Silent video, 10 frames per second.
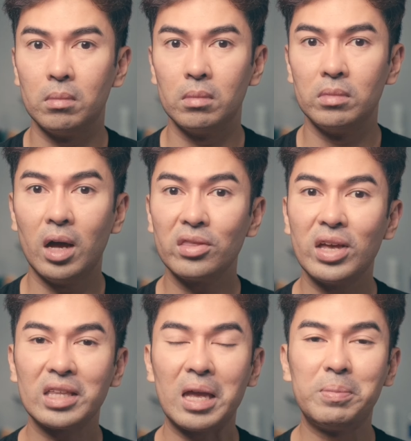Not
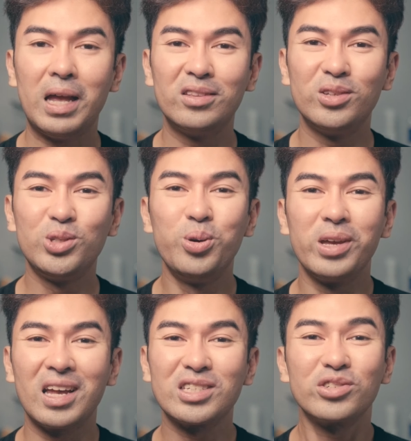that I plan on
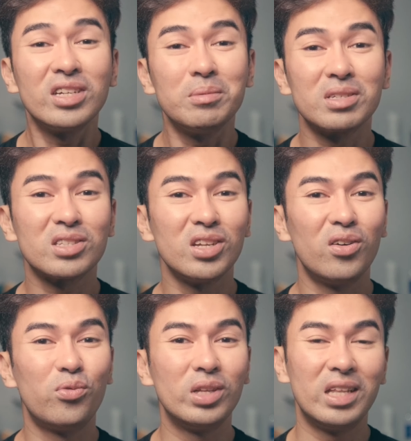doing extreme
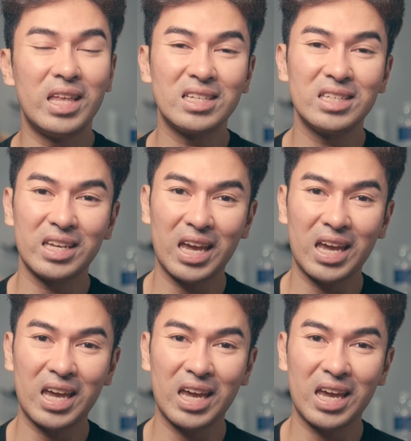stuff with the lens and the